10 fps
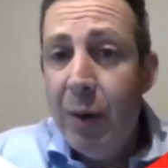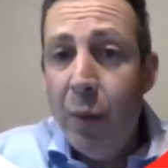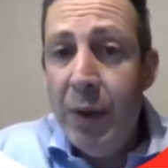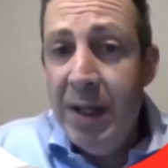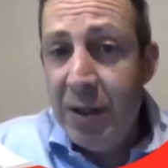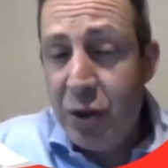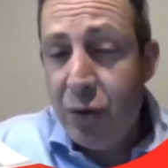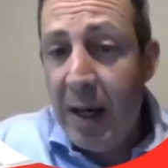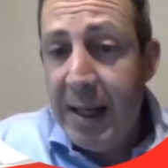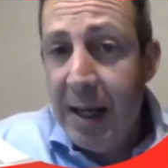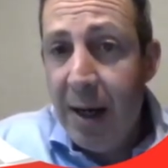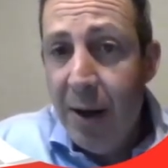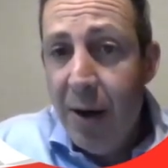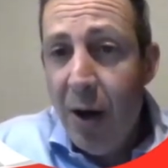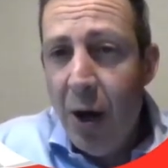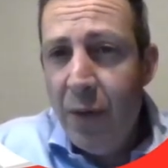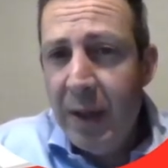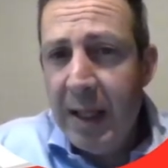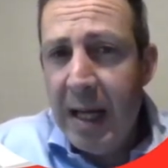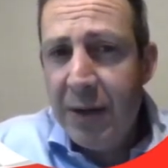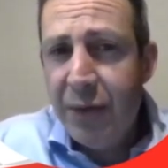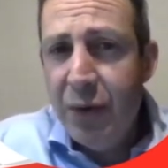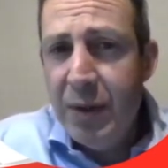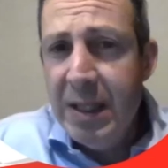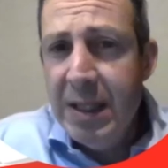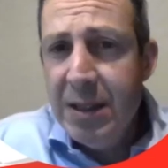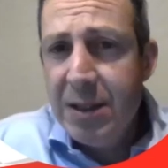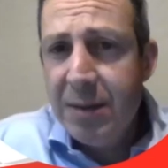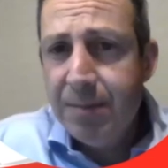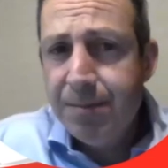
within Australia over the last few years.